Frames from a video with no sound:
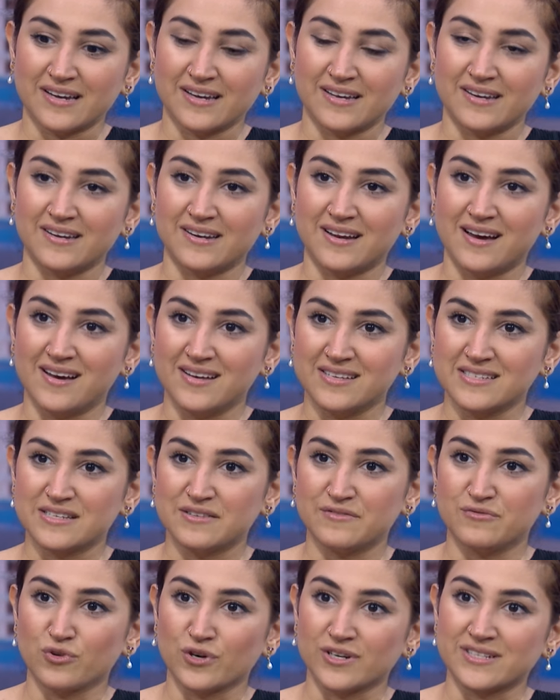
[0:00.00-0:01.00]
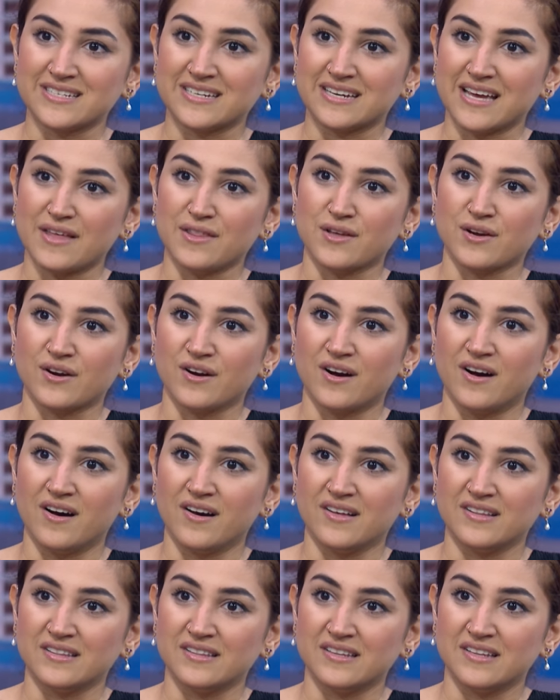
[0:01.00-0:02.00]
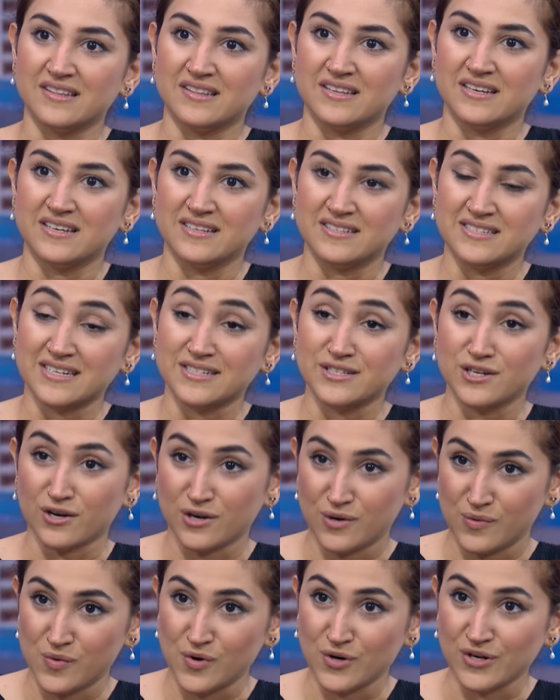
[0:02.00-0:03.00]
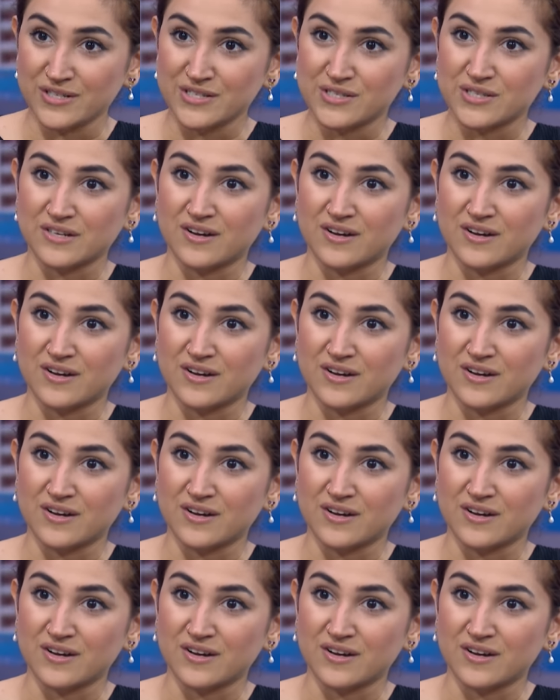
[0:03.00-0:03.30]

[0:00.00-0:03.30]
and us have worked together on the TikTok Awards.